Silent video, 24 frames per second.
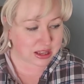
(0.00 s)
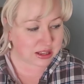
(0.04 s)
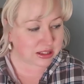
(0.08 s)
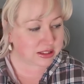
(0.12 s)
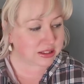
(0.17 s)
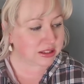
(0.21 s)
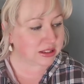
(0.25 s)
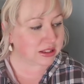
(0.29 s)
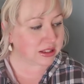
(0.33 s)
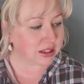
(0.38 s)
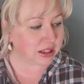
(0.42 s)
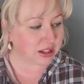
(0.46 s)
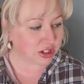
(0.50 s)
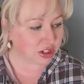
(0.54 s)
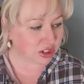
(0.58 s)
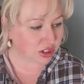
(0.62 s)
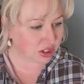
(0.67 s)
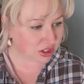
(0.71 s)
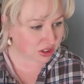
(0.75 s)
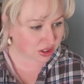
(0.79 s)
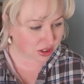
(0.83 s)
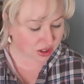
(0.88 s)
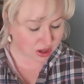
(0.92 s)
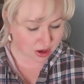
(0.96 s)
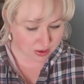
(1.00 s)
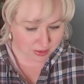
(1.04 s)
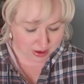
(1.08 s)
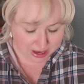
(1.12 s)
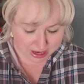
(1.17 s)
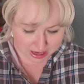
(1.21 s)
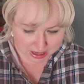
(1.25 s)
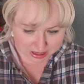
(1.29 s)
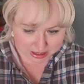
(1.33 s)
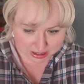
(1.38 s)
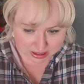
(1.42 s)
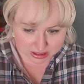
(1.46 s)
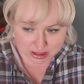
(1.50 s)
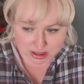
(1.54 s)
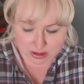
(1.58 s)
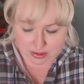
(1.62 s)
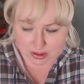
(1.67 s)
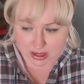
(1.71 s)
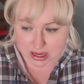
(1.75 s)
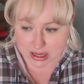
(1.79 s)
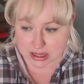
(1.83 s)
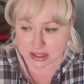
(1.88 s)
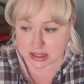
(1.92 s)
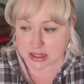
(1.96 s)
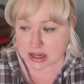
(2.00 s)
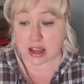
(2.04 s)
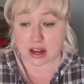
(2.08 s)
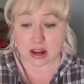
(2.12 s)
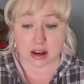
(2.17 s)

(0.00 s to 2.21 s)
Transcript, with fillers: this. Let's just go ahead and do it.